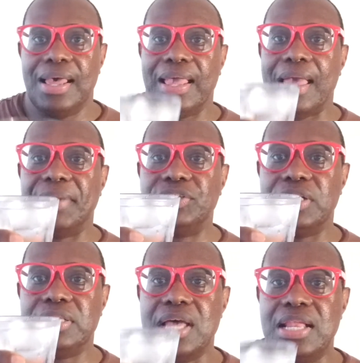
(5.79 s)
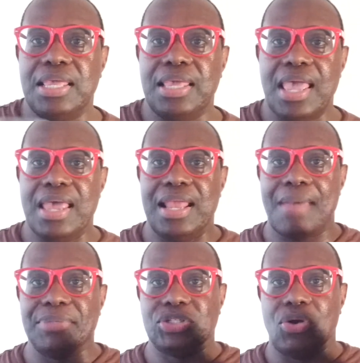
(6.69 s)
I got my gin and tonic, and I
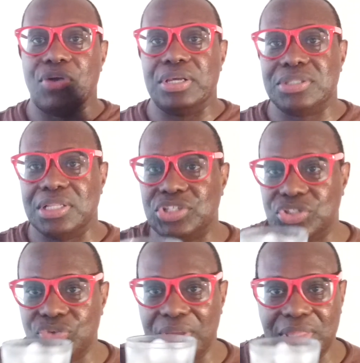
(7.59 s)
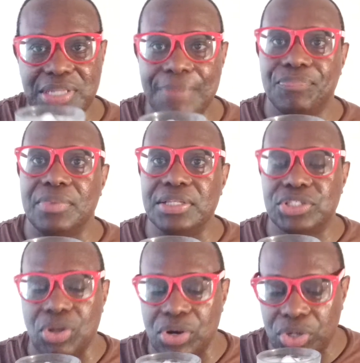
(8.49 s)
got my story. So let's just drink this up and get
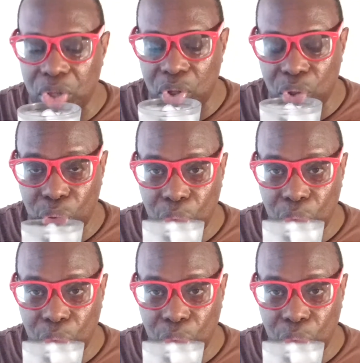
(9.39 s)
started. All right.